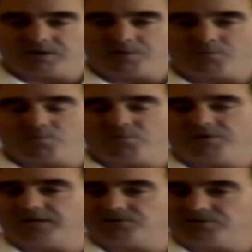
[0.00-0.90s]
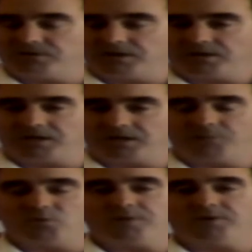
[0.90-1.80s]
Um, we had a
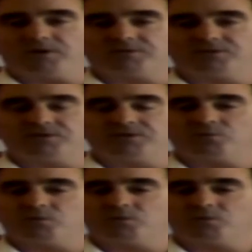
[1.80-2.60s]
couple webinars this year.